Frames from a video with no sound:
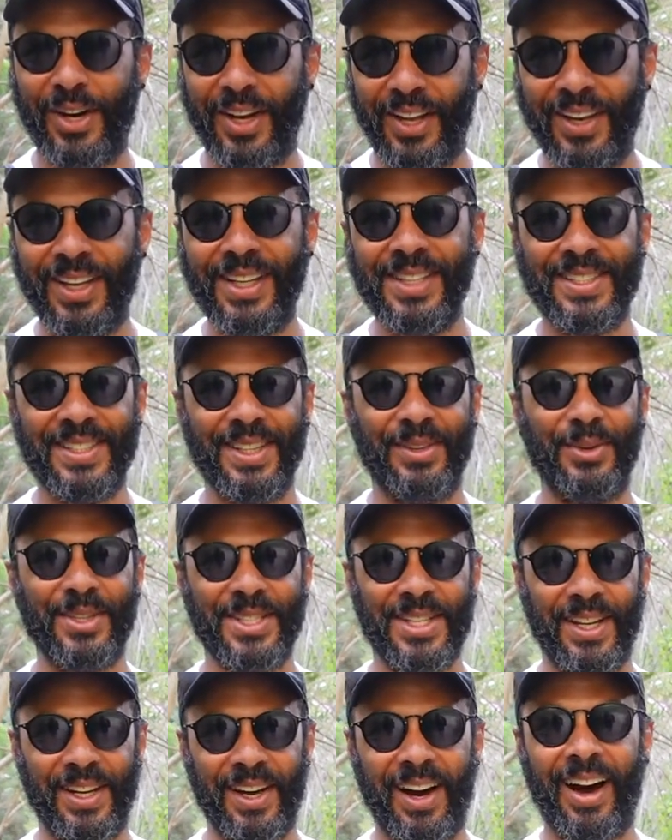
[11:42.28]
but at least it
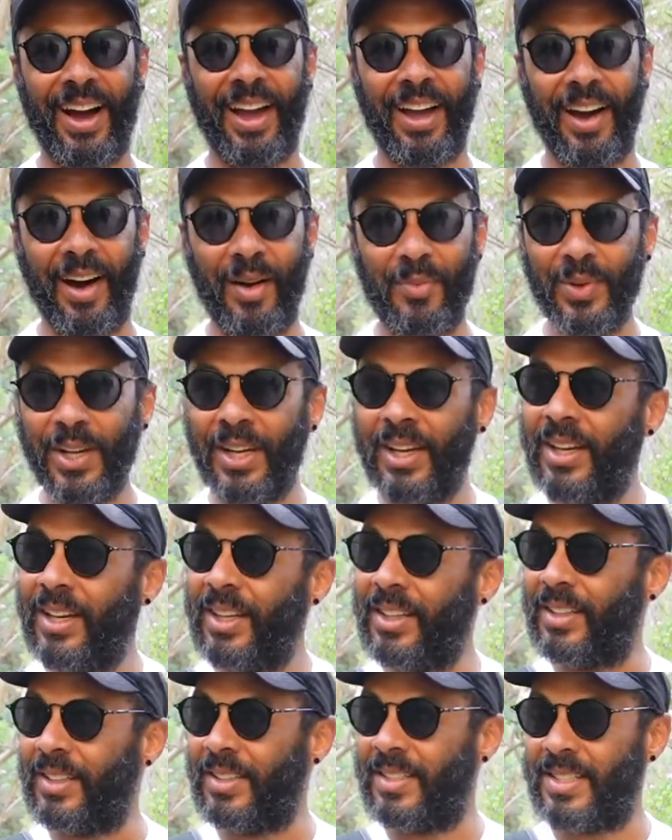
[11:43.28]
wasn't high up
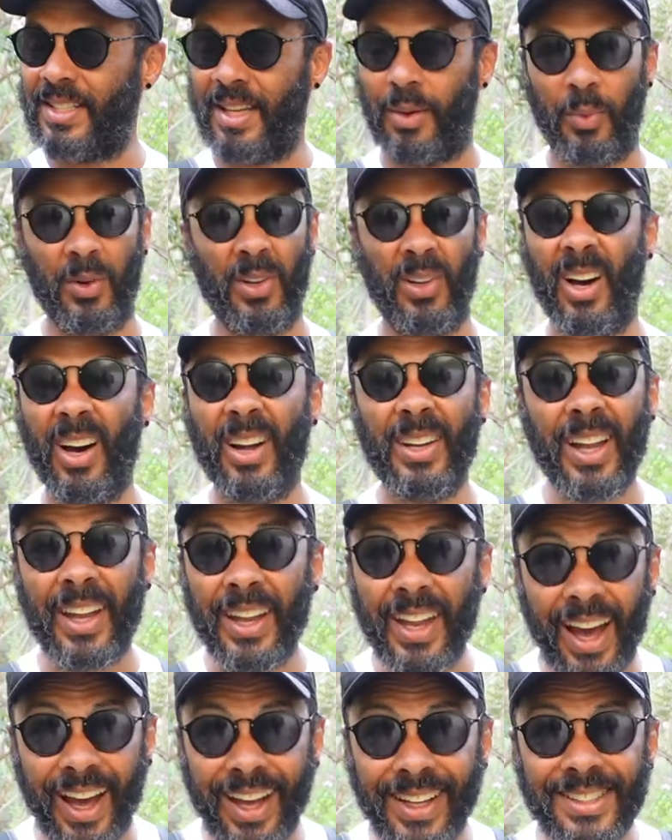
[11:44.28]
because I would not have
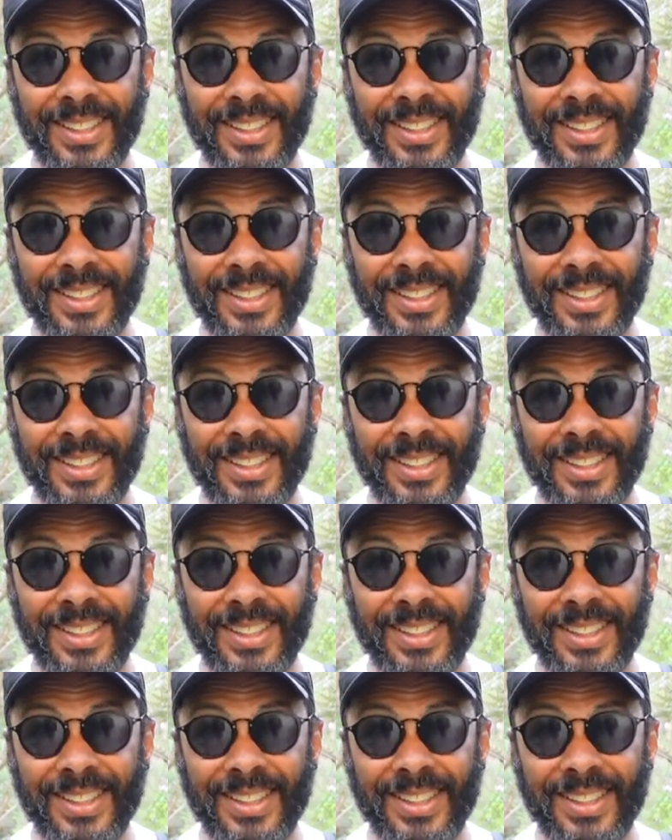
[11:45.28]
done that.